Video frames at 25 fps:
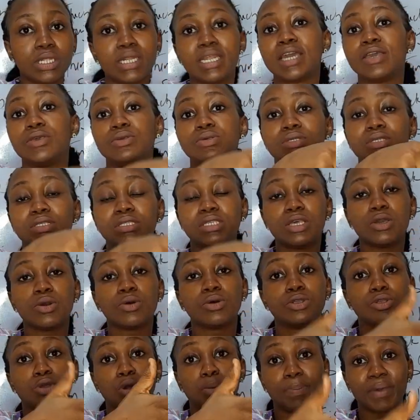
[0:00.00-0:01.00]
that you see on
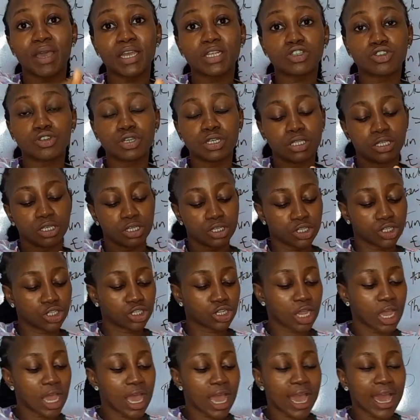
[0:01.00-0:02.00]
your petri dish
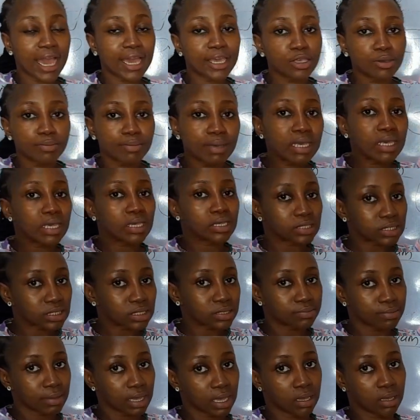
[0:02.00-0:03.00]
and you make a
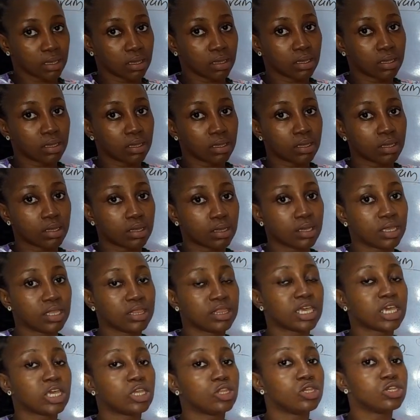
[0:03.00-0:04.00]
smear.
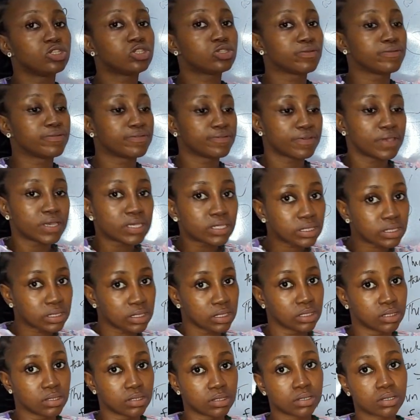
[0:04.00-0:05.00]
Then you need to fix
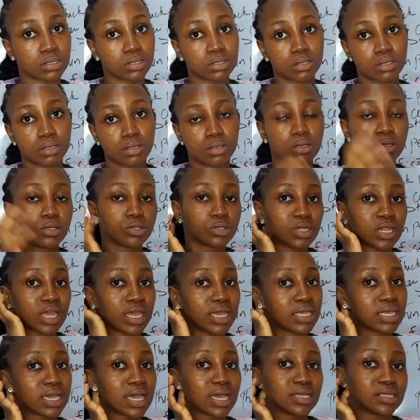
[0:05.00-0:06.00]
it so that
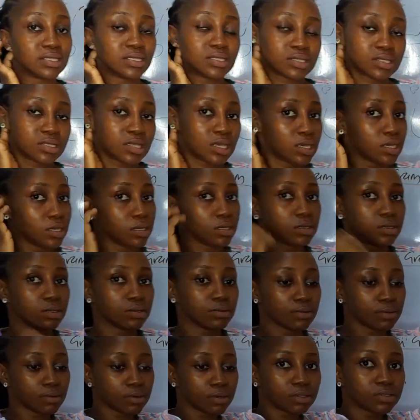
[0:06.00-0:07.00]
it can stay.
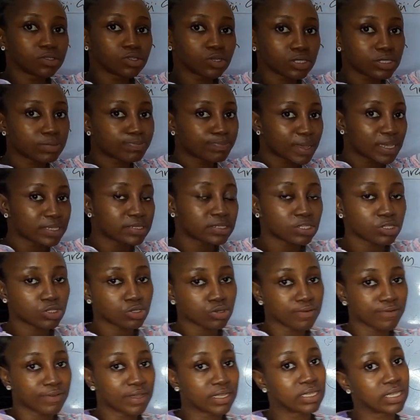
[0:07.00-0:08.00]
Just pass it
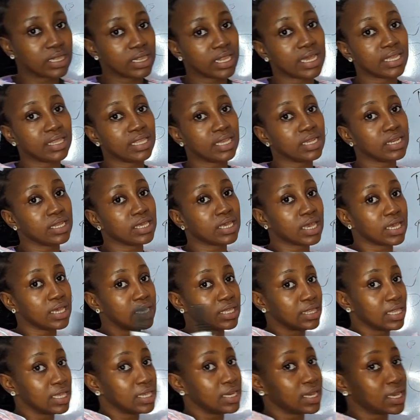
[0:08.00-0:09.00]
over the light, then
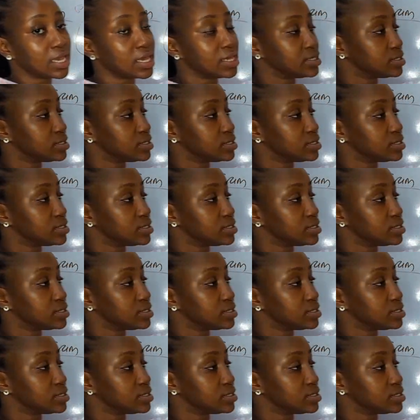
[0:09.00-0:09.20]
it can